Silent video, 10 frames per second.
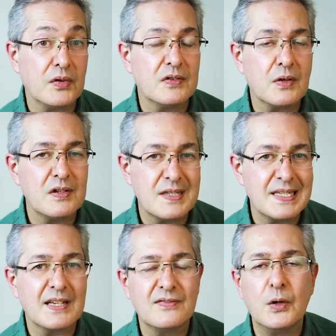It's got a
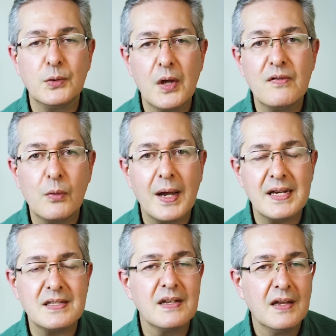6-fold
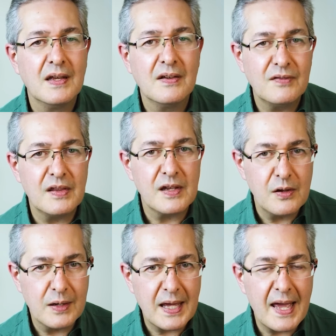overweight for
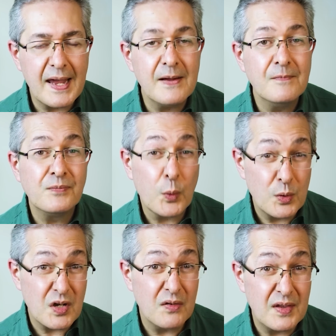the UK
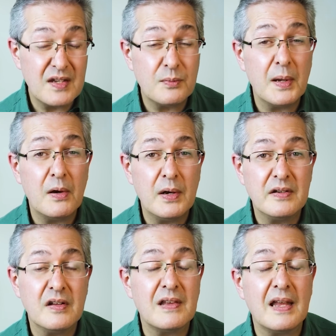which over this
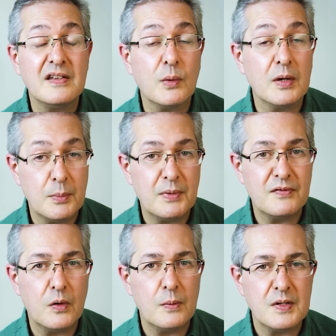period has led to
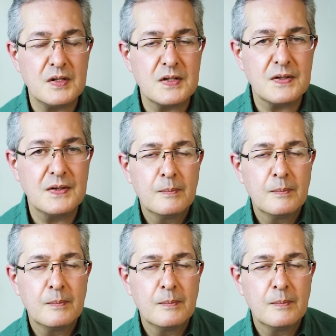underperformance.